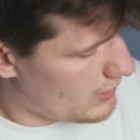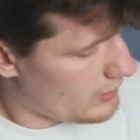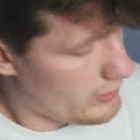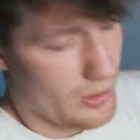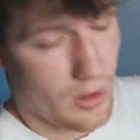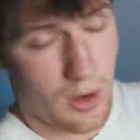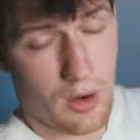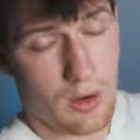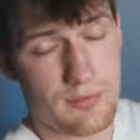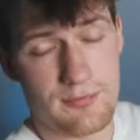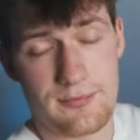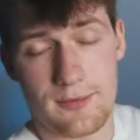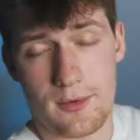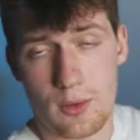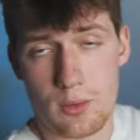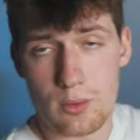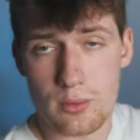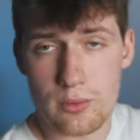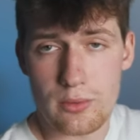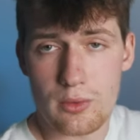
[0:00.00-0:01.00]
your
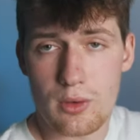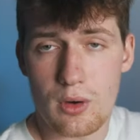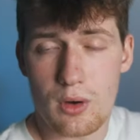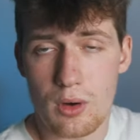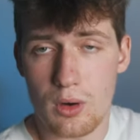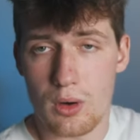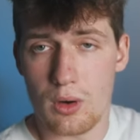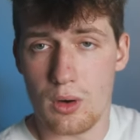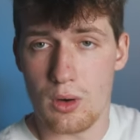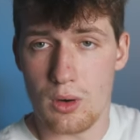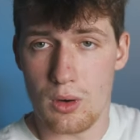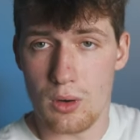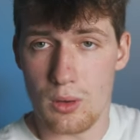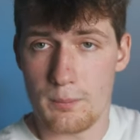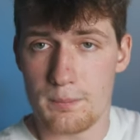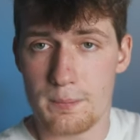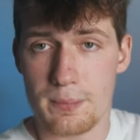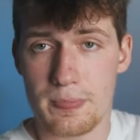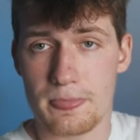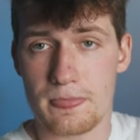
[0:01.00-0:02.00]
phone or
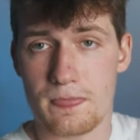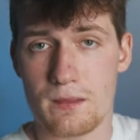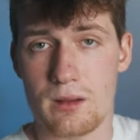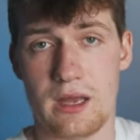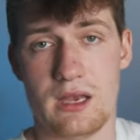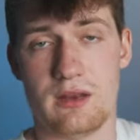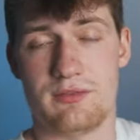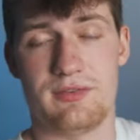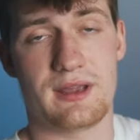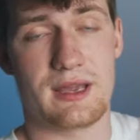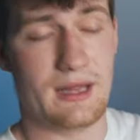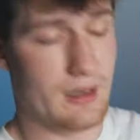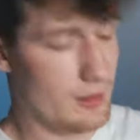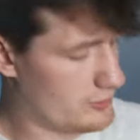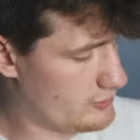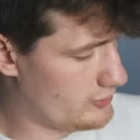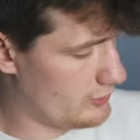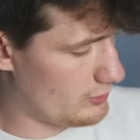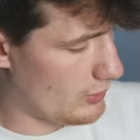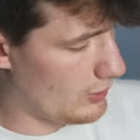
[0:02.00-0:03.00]
anything
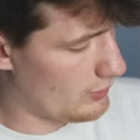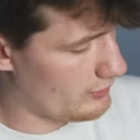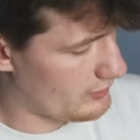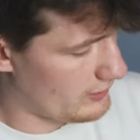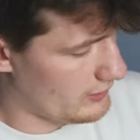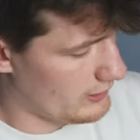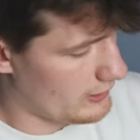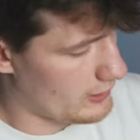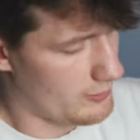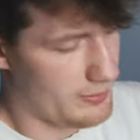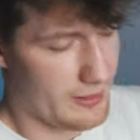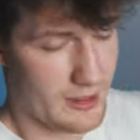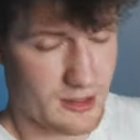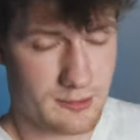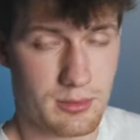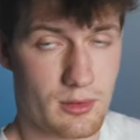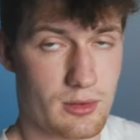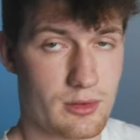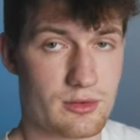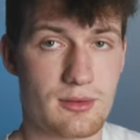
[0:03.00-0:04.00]
else you want in here,
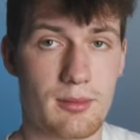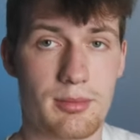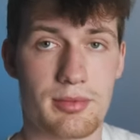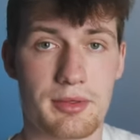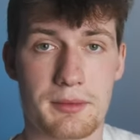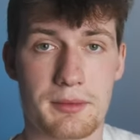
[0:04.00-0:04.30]
passports.